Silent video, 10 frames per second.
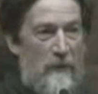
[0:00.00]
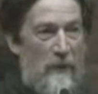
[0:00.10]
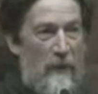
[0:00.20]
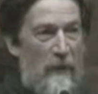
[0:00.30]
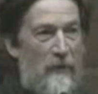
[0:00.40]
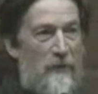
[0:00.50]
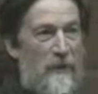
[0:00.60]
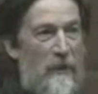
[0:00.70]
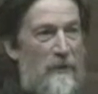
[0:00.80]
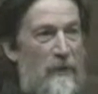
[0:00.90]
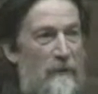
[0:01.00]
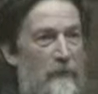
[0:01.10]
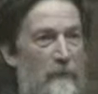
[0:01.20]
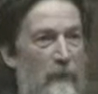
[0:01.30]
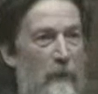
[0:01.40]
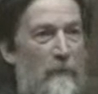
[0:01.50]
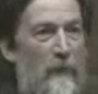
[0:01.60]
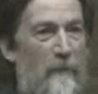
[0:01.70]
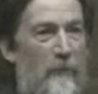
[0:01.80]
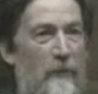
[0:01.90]
science of it develop
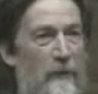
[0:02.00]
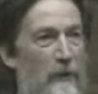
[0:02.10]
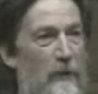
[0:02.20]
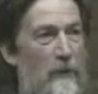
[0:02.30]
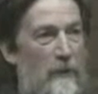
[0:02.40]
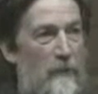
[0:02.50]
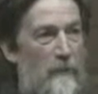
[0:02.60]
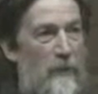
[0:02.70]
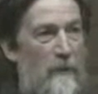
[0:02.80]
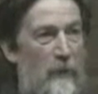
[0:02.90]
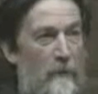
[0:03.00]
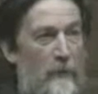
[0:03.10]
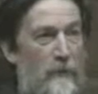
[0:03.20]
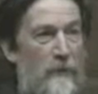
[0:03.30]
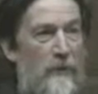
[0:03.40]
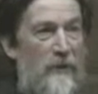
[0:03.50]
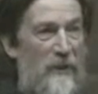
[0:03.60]
over 30 years from something which was